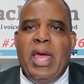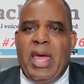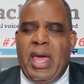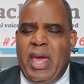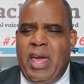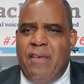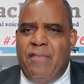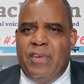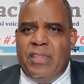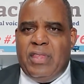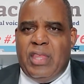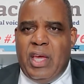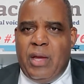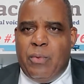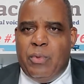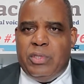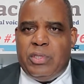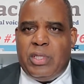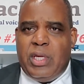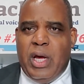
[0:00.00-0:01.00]
everything
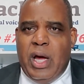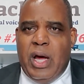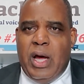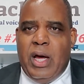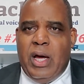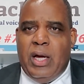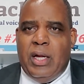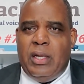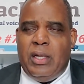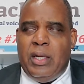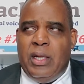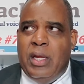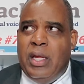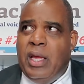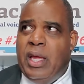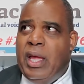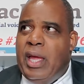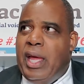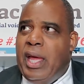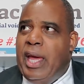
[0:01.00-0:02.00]
was gone.
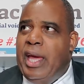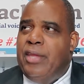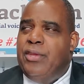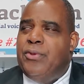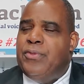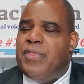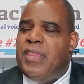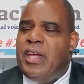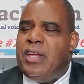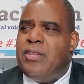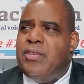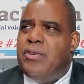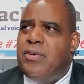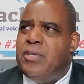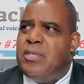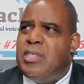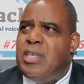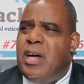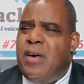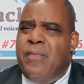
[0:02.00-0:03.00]
And you think to
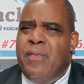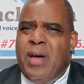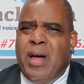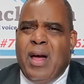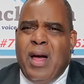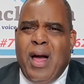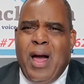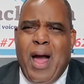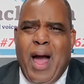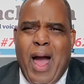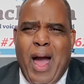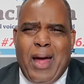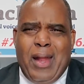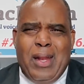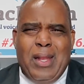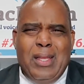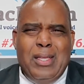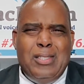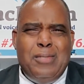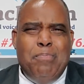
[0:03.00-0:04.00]
yourself, how
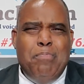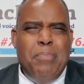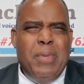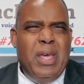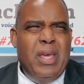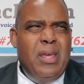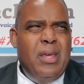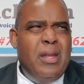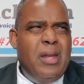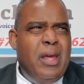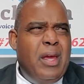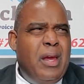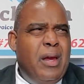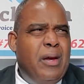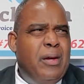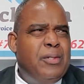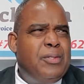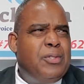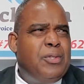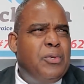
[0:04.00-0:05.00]
do these
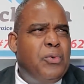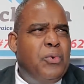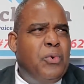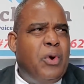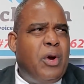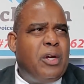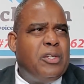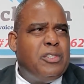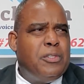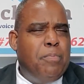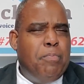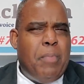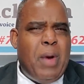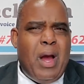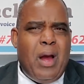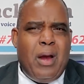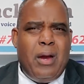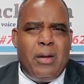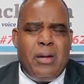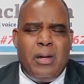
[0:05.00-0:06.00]
millionaires who are
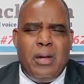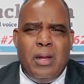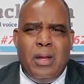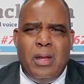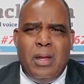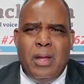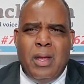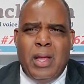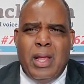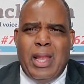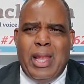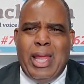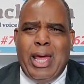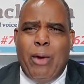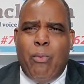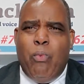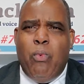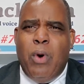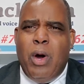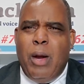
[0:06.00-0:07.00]
smart
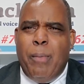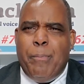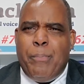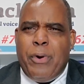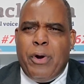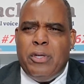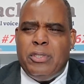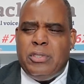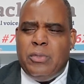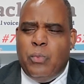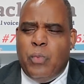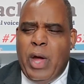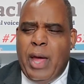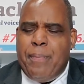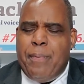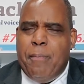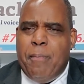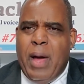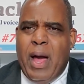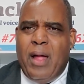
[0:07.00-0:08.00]
let one person wipe
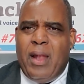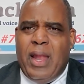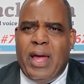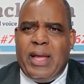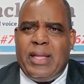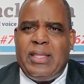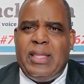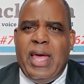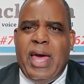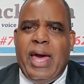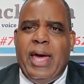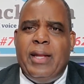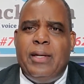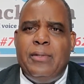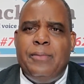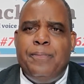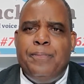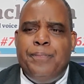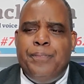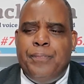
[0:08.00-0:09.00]
them out like that?
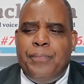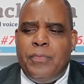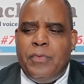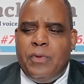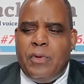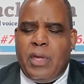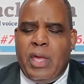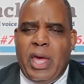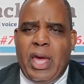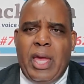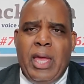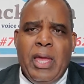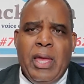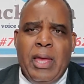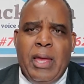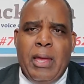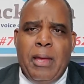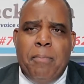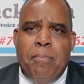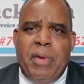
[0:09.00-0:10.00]
Okay?
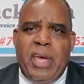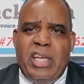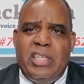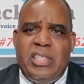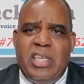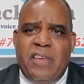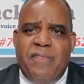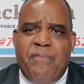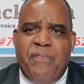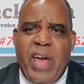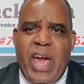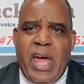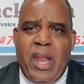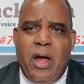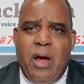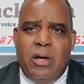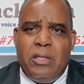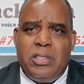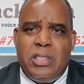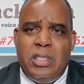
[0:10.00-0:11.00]
Pigs get fat,
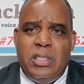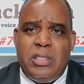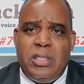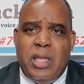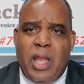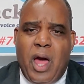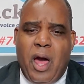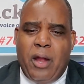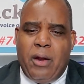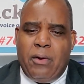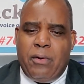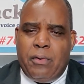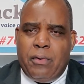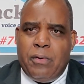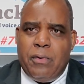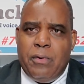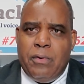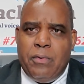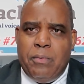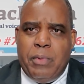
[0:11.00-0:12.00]
hogs get slaughtered.
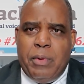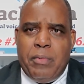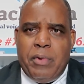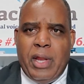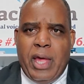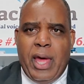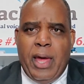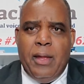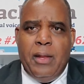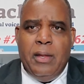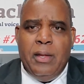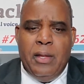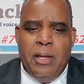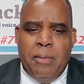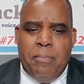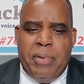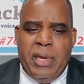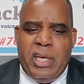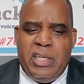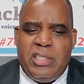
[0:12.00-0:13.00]
Remember
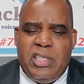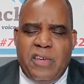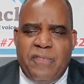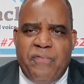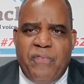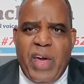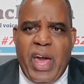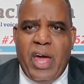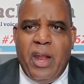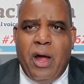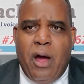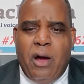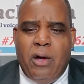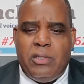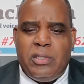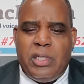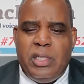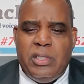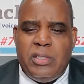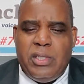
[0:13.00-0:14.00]
that. Pigs get fat,
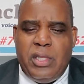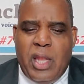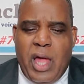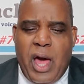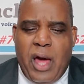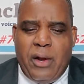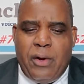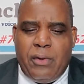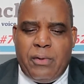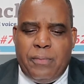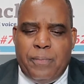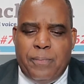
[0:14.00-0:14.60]
hogs get slaughtered.